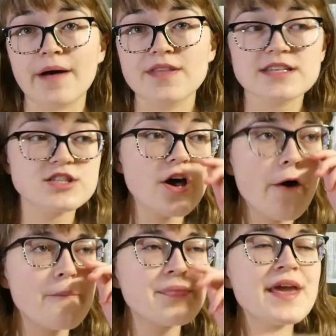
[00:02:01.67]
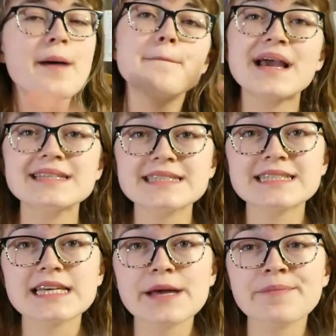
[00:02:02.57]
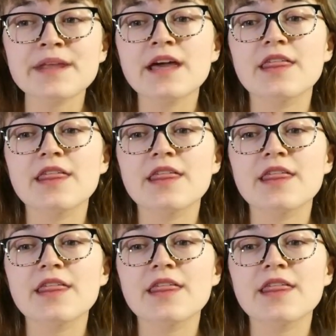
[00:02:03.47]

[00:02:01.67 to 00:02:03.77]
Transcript: about this. So basically,